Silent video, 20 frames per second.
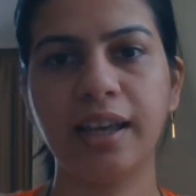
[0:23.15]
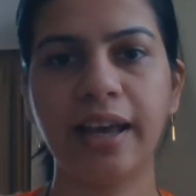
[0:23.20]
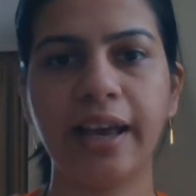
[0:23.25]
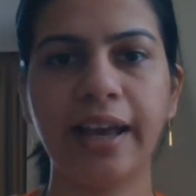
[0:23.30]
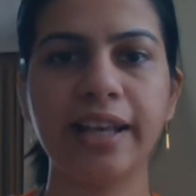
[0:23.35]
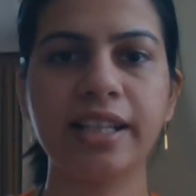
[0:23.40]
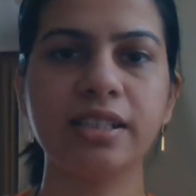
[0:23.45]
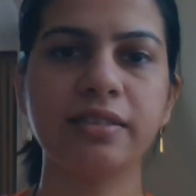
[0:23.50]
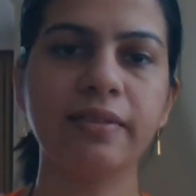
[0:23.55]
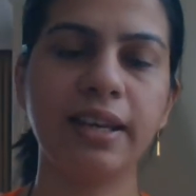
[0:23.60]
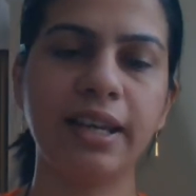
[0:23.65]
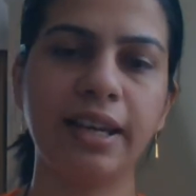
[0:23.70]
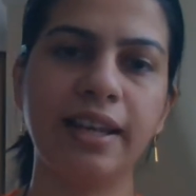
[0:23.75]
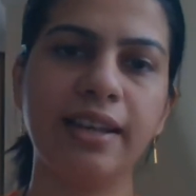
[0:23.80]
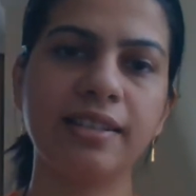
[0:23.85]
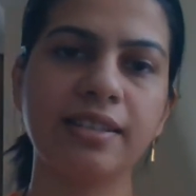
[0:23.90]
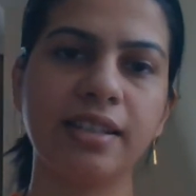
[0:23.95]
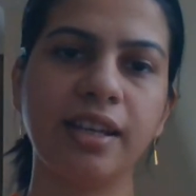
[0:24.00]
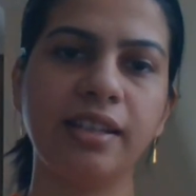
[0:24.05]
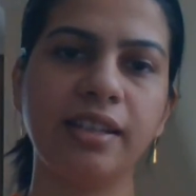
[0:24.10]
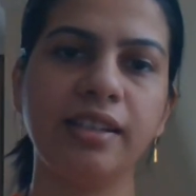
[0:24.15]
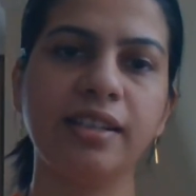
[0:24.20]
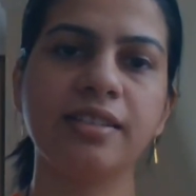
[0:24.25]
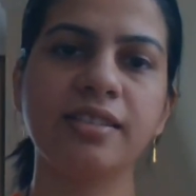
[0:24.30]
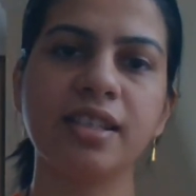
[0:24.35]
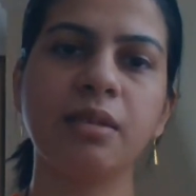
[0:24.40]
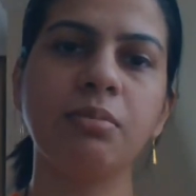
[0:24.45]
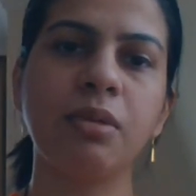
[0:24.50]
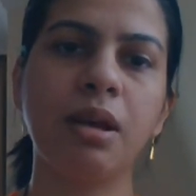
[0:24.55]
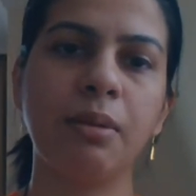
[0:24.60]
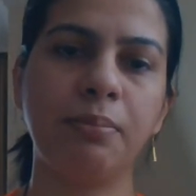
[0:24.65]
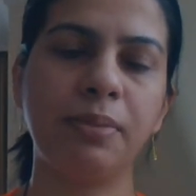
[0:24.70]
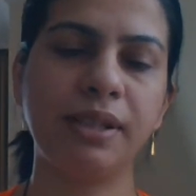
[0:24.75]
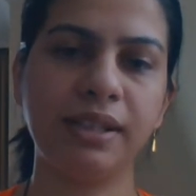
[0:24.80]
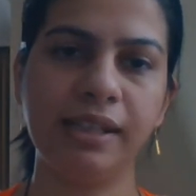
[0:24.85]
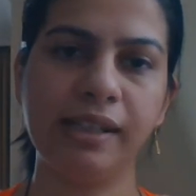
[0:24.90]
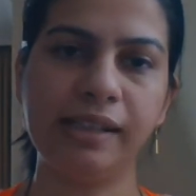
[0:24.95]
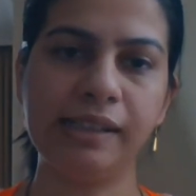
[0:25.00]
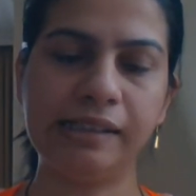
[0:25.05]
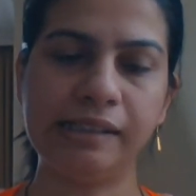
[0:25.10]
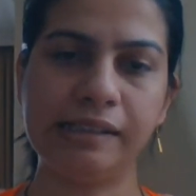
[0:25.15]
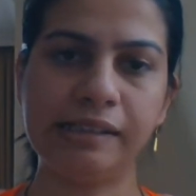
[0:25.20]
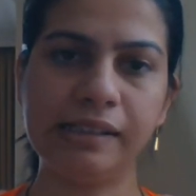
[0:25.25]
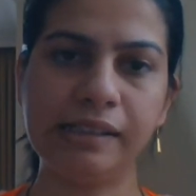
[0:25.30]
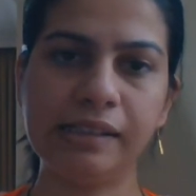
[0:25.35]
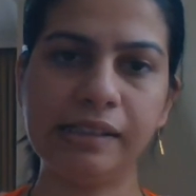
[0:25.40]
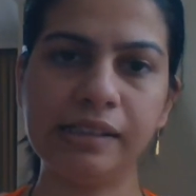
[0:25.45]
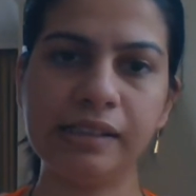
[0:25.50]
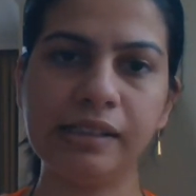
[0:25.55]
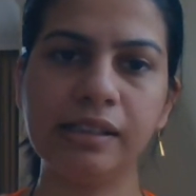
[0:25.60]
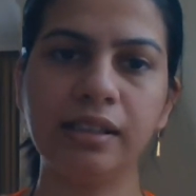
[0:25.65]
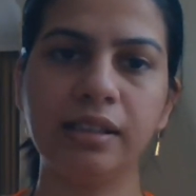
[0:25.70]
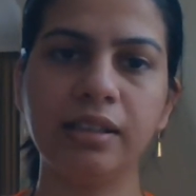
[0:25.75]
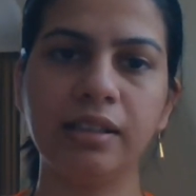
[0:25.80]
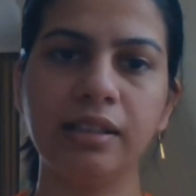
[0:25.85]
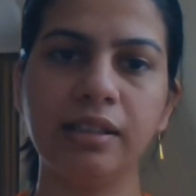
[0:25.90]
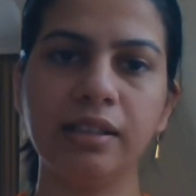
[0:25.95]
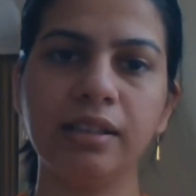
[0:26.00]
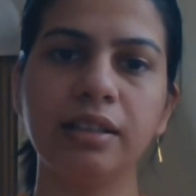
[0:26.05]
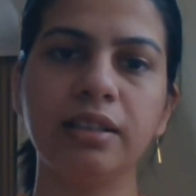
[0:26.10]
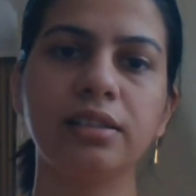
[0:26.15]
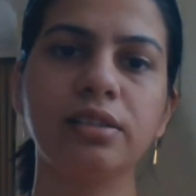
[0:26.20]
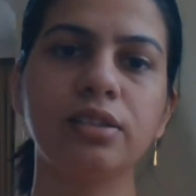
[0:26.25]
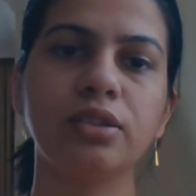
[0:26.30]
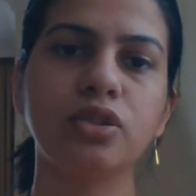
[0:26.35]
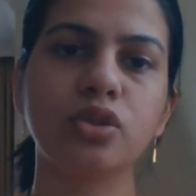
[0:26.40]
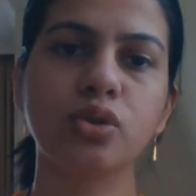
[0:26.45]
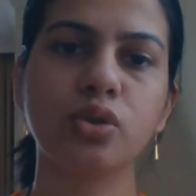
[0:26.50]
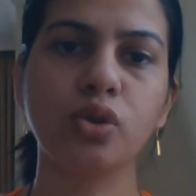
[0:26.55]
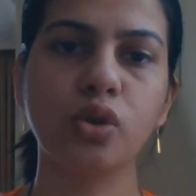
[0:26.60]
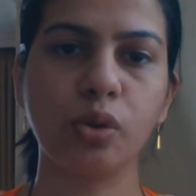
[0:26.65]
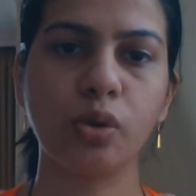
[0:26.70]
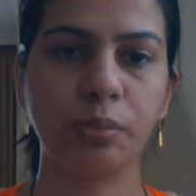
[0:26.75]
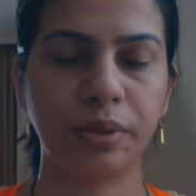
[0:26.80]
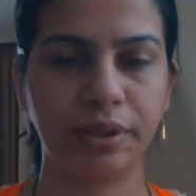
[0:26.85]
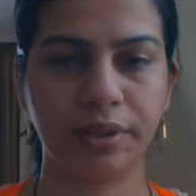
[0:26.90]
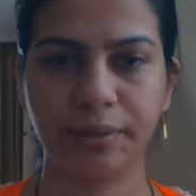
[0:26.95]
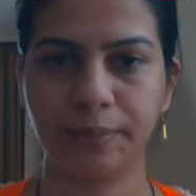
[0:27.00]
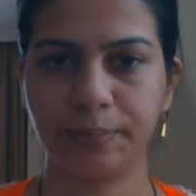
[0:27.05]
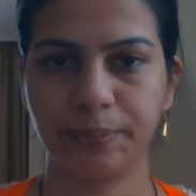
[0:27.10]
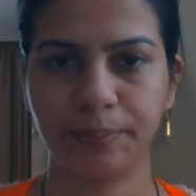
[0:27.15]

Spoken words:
as well as in the subepithelial stroma.